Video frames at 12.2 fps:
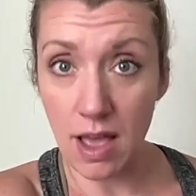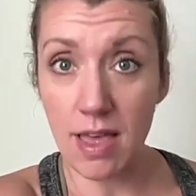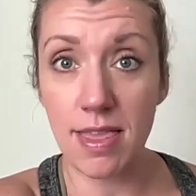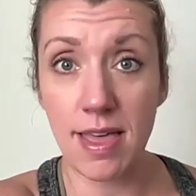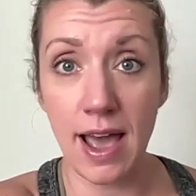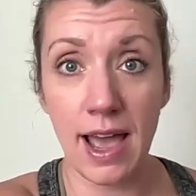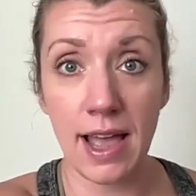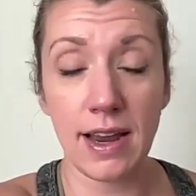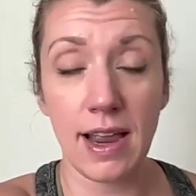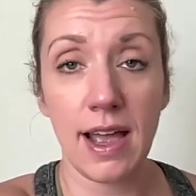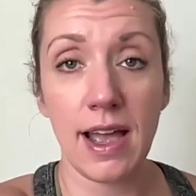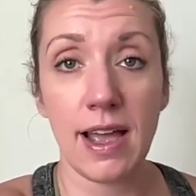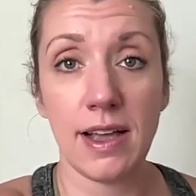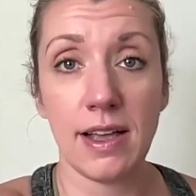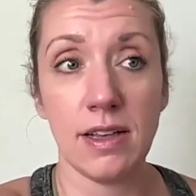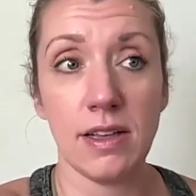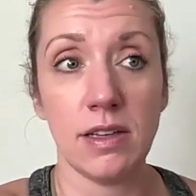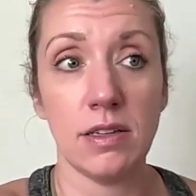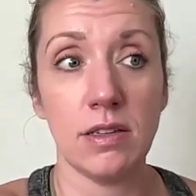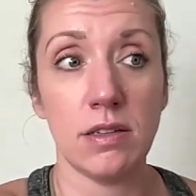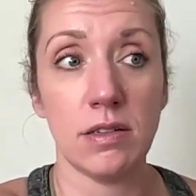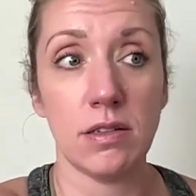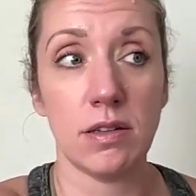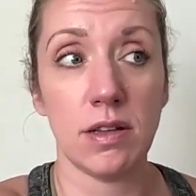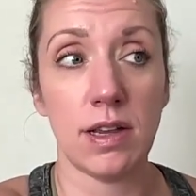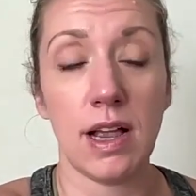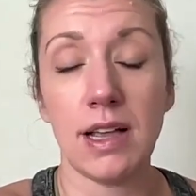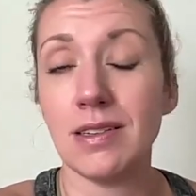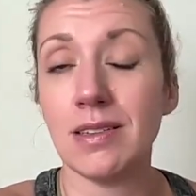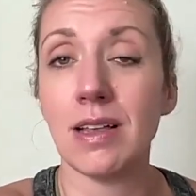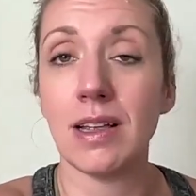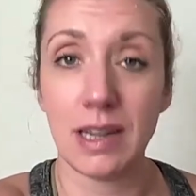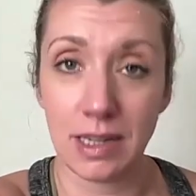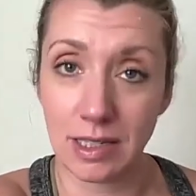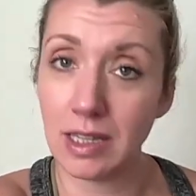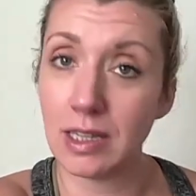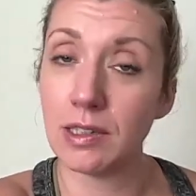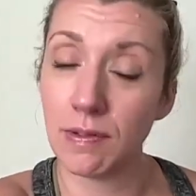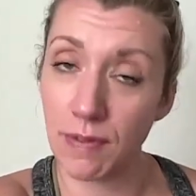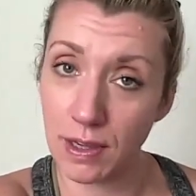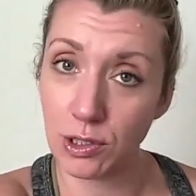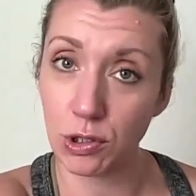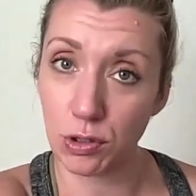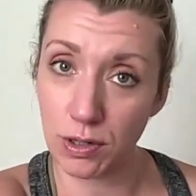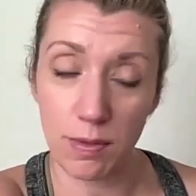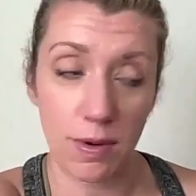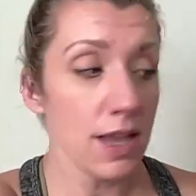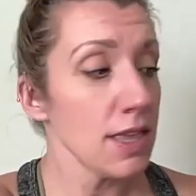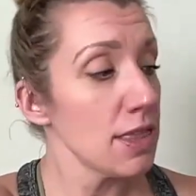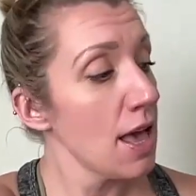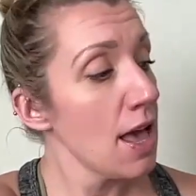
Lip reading: that it has an extensive history with.